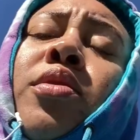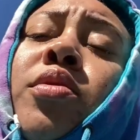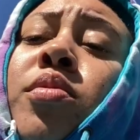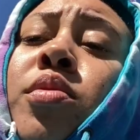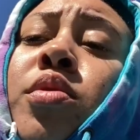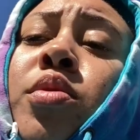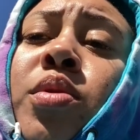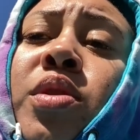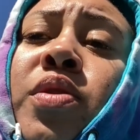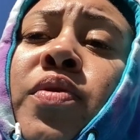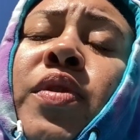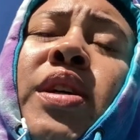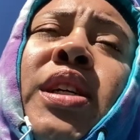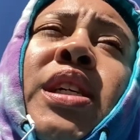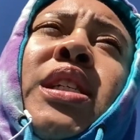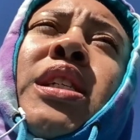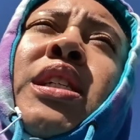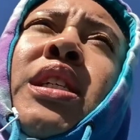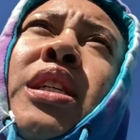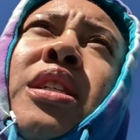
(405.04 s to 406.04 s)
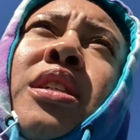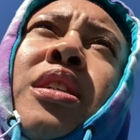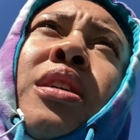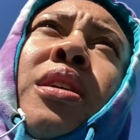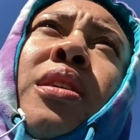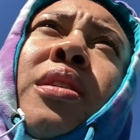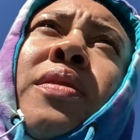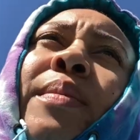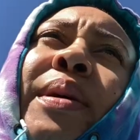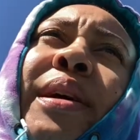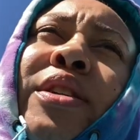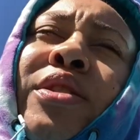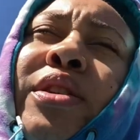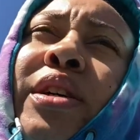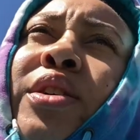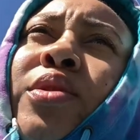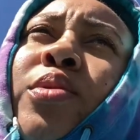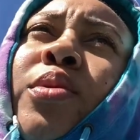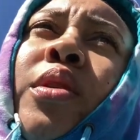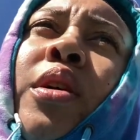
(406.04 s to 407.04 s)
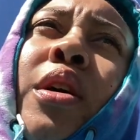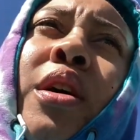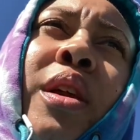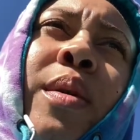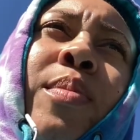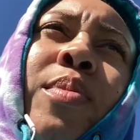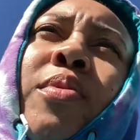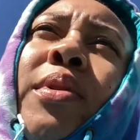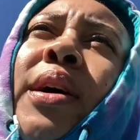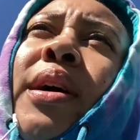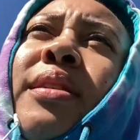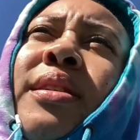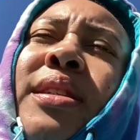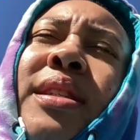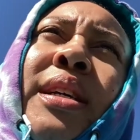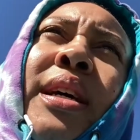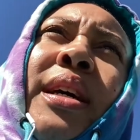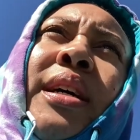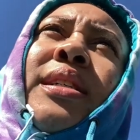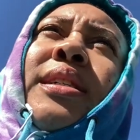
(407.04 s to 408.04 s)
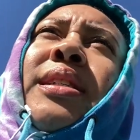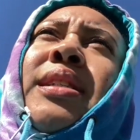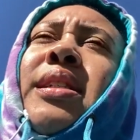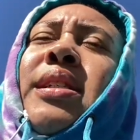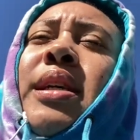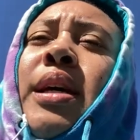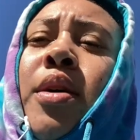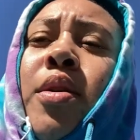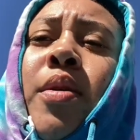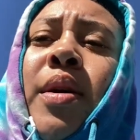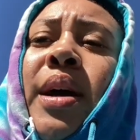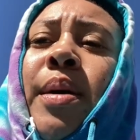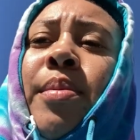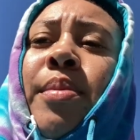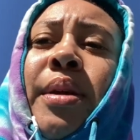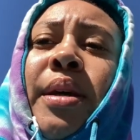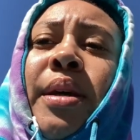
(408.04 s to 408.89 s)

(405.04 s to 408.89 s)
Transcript: you do is flea and tick stuff. Make sure I do it all up around his neck because this ain't gonna happen